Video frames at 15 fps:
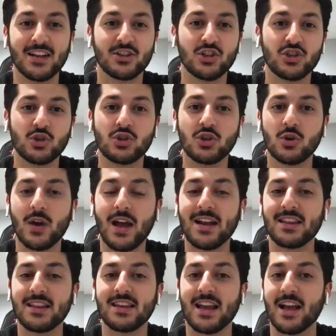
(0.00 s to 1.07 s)
Did you do
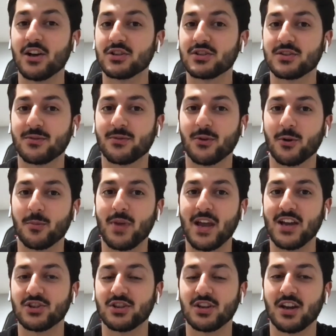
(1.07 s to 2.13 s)
anything else for
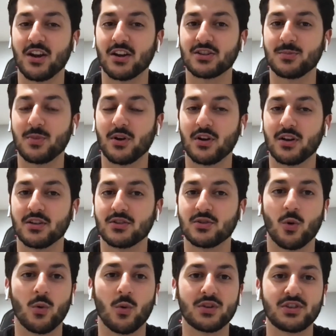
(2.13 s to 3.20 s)
patient care experience,
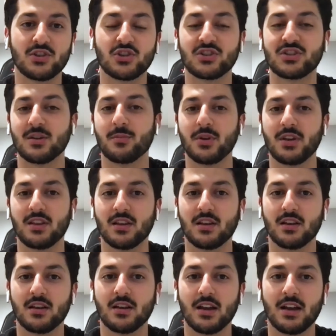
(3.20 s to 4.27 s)
or was it just simply
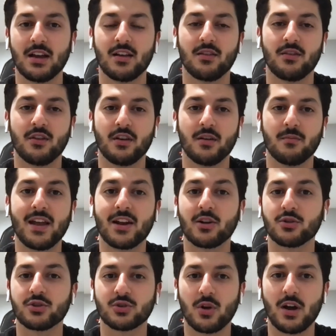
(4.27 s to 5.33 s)
the
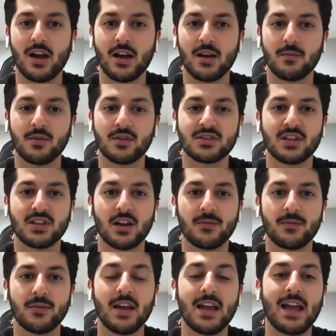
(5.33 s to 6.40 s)
medical scribe stuff?
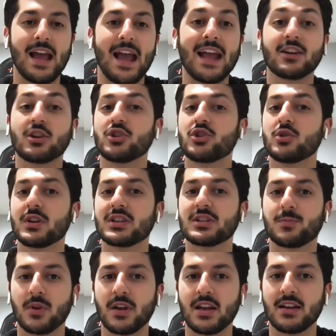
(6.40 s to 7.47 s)
And could you
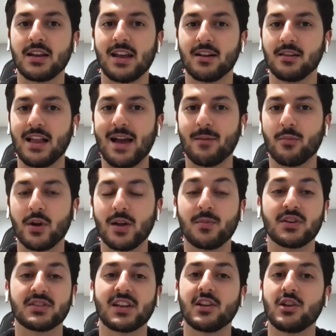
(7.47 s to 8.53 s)
explain and elaborate?
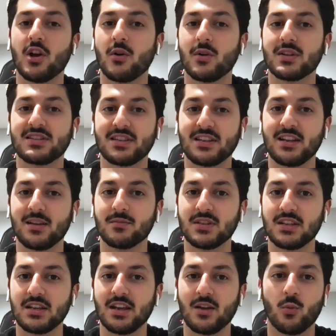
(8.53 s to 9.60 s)
Because I know at City
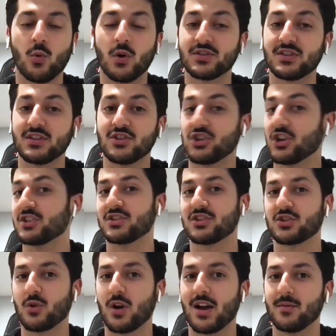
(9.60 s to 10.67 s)
MD, it wasn't just a
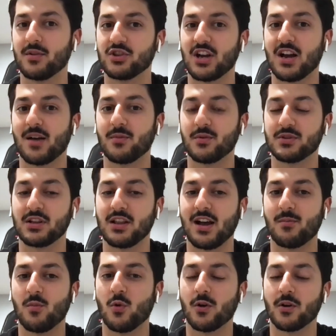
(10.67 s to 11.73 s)
scribing job; it was a
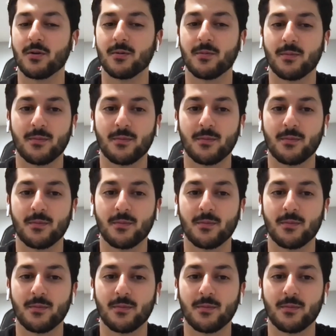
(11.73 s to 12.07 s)
lot more.